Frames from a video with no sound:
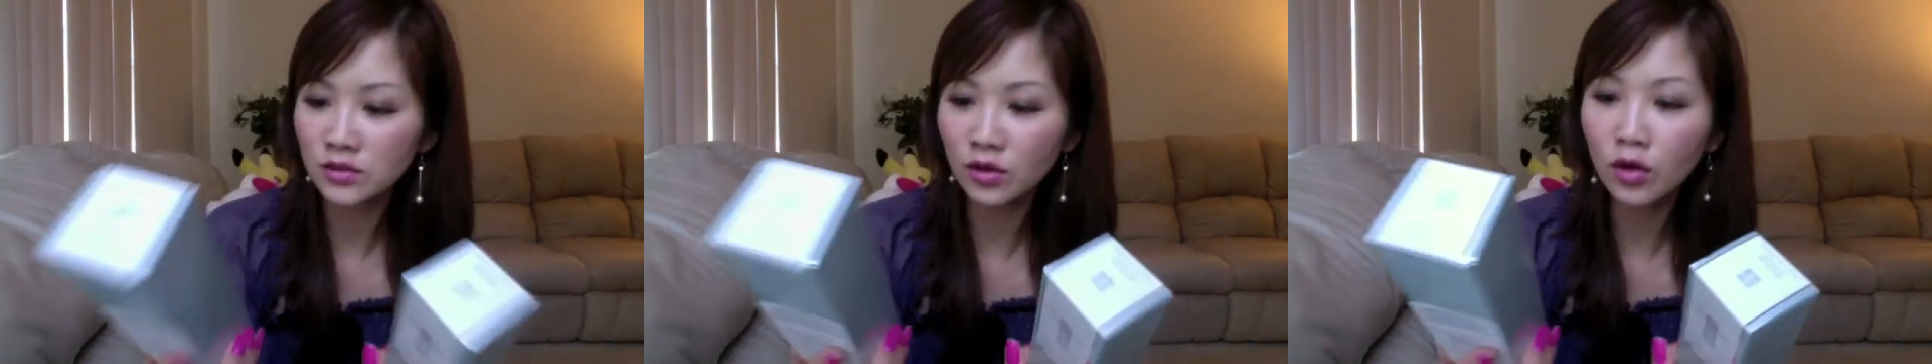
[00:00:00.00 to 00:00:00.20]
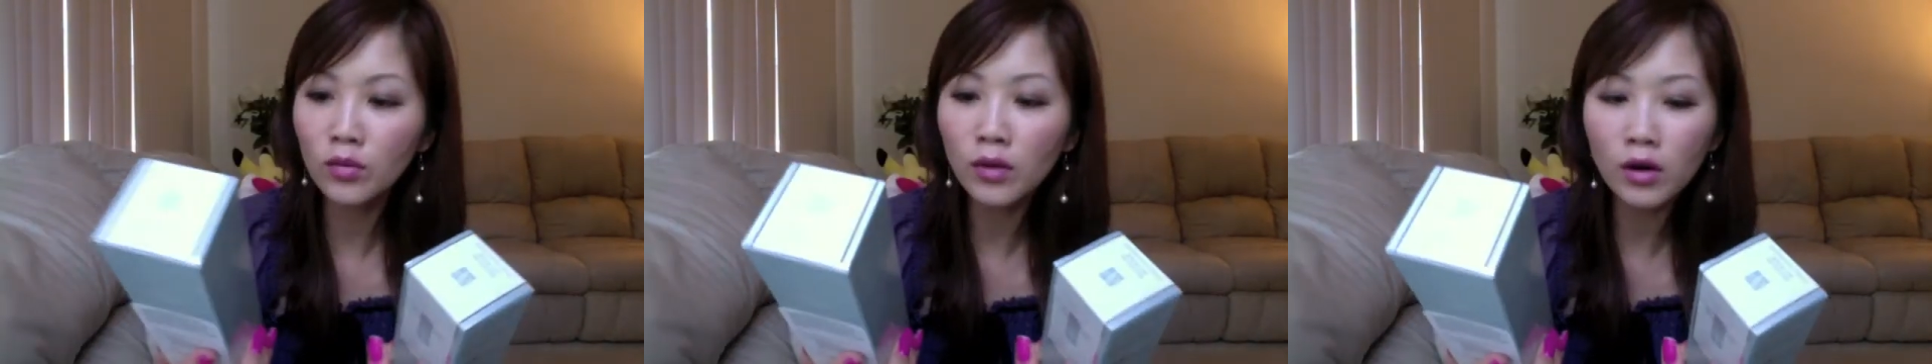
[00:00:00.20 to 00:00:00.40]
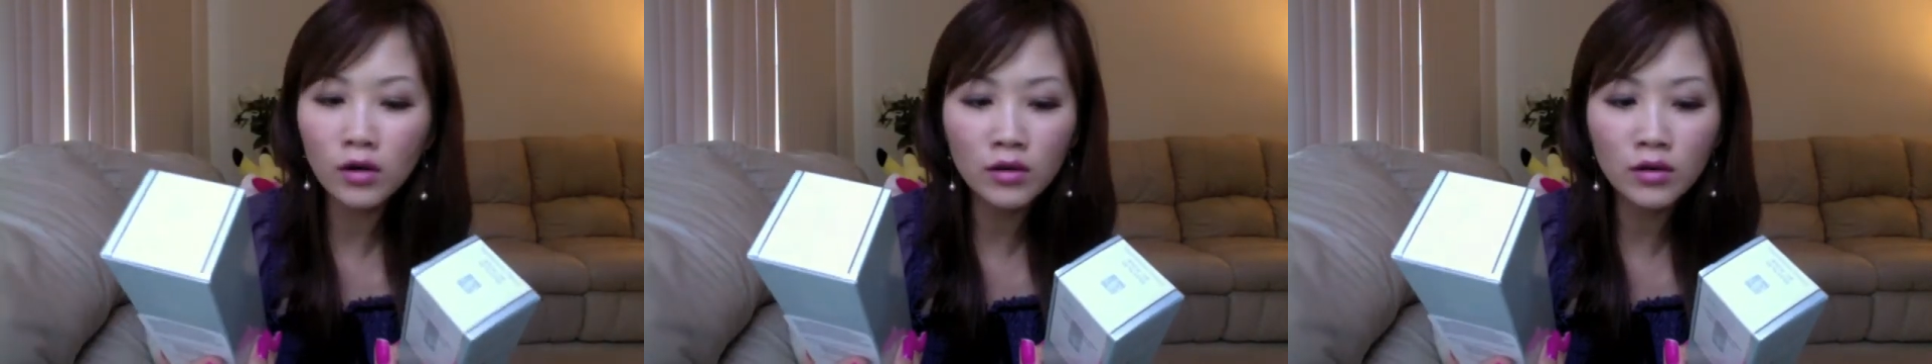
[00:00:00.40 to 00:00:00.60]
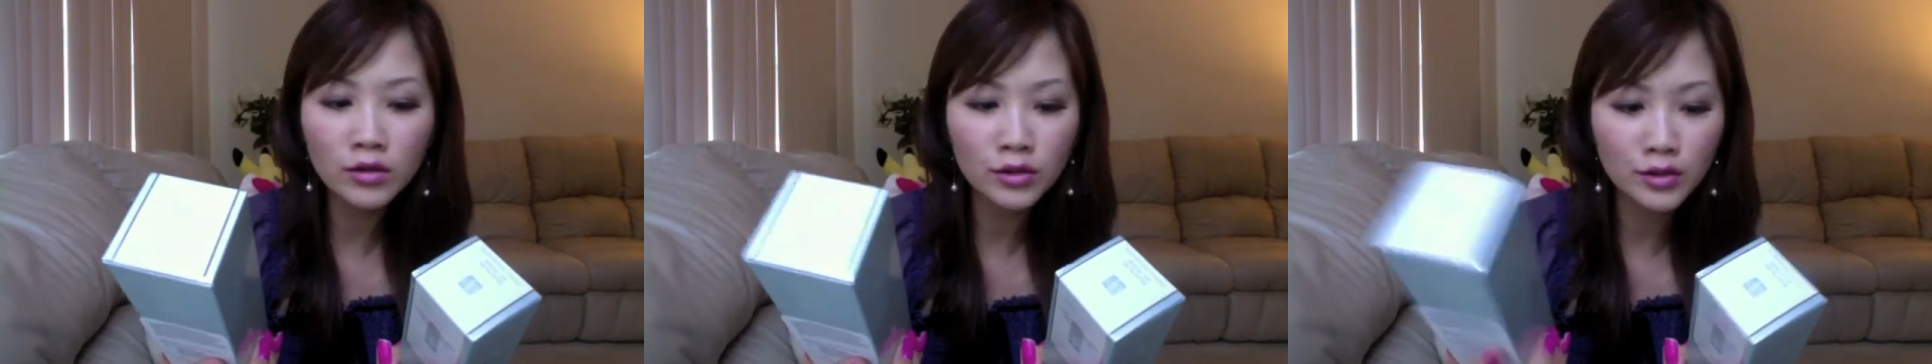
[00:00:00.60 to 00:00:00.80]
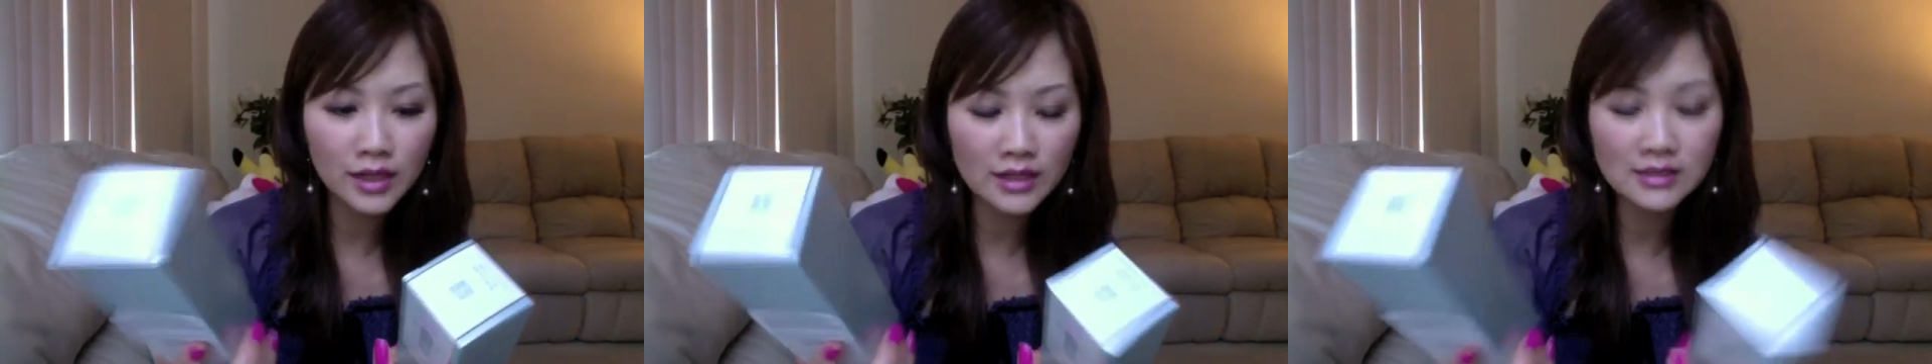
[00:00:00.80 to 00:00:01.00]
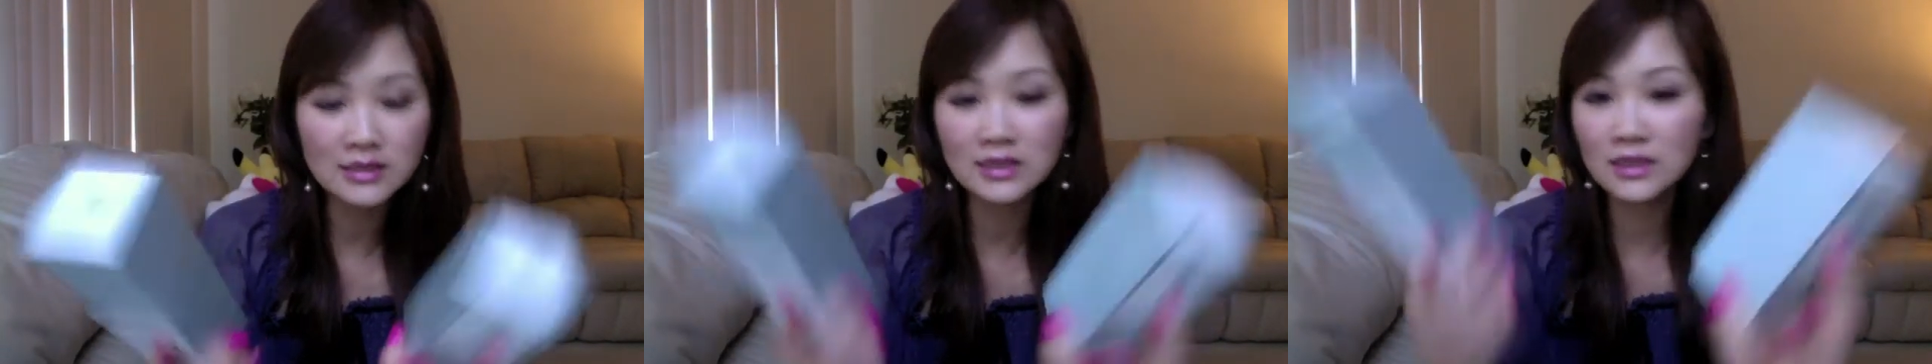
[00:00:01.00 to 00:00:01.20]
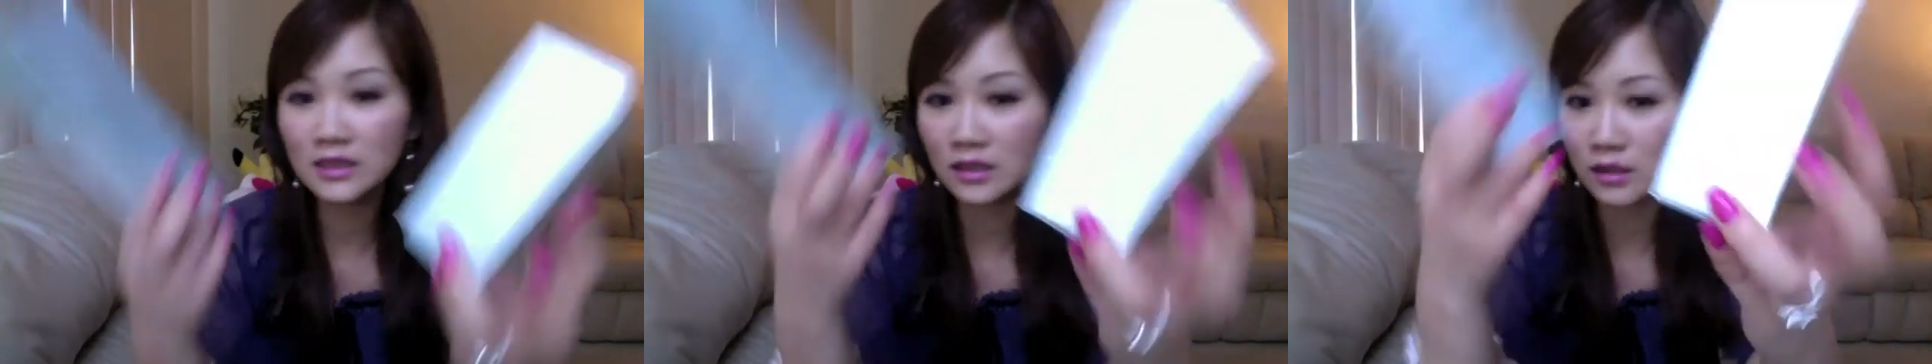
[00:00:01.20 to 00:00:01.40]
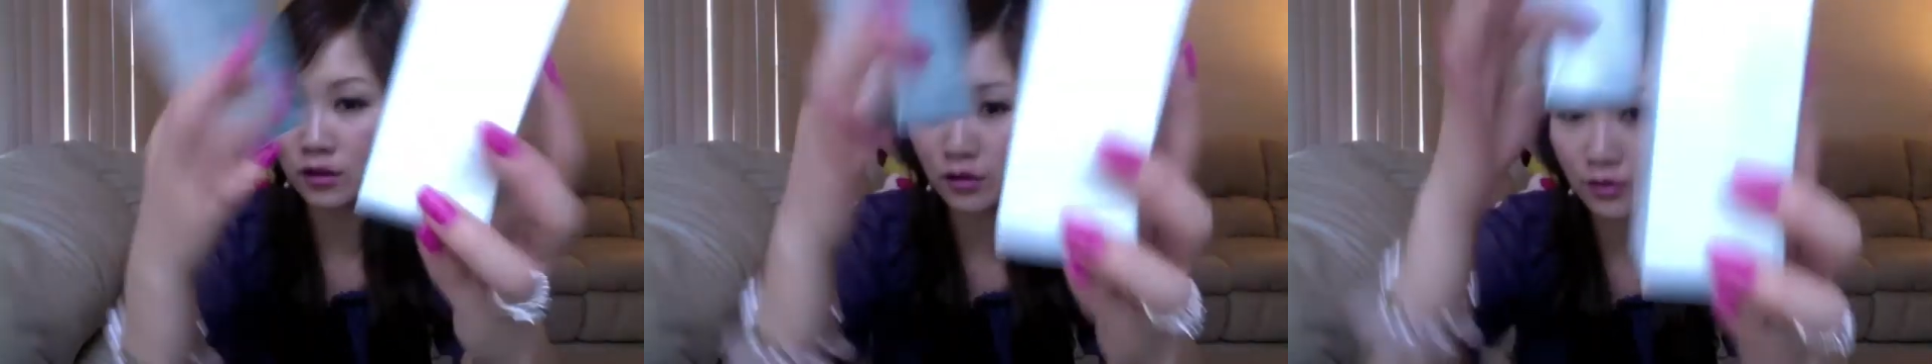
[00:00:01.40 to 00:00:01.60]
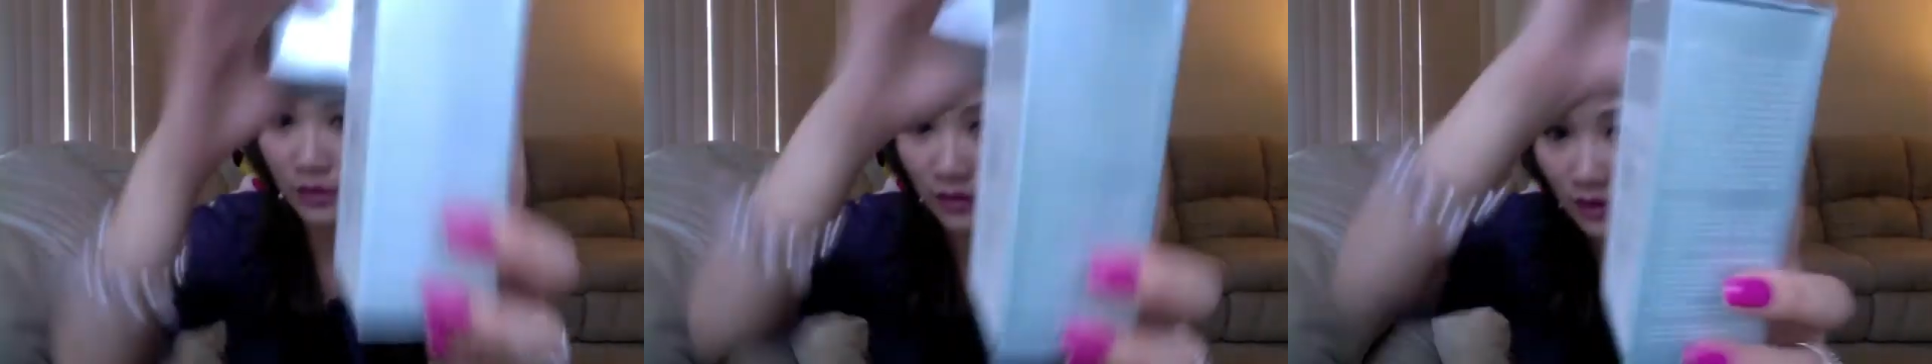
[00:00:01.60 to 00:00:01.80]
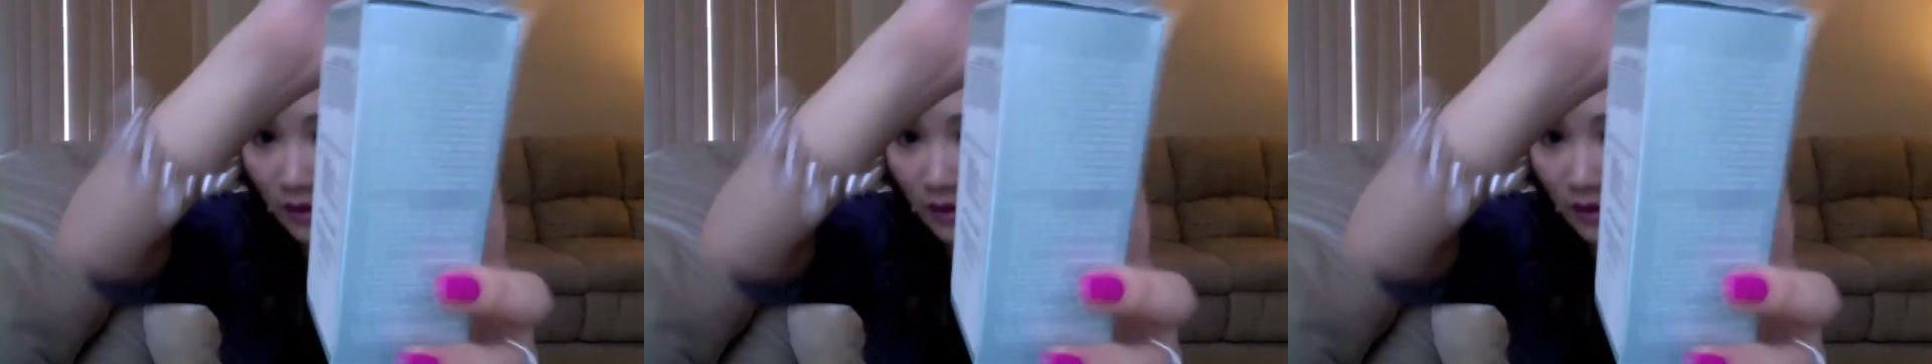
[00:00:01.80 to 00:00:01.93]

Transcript: as normal you can see the